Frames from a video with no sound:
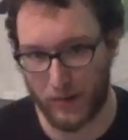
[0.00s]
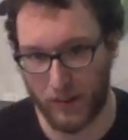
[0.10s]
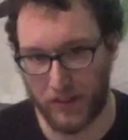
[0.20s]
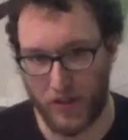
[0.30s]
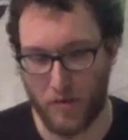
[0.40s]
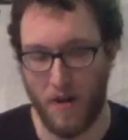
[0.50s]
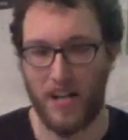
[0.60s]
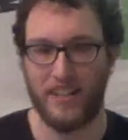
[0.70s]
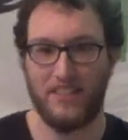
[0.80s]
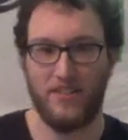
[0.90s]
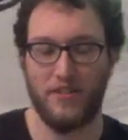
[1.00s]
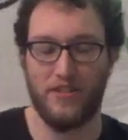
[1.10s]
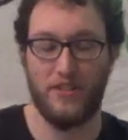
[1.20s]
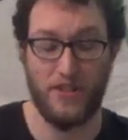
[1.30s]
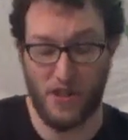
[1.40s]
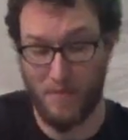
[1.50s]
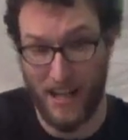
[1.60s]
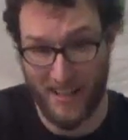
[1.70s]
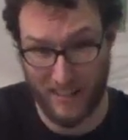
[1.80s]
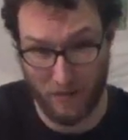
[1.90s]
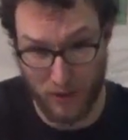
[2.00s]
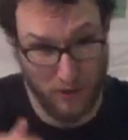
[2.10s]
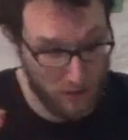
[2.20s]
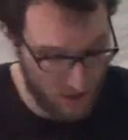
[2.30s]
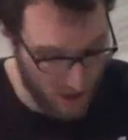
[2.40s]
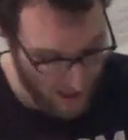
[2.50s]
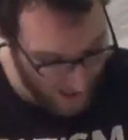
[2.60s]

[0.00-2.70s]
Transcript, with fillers: to its Germanic to its Germanic roots,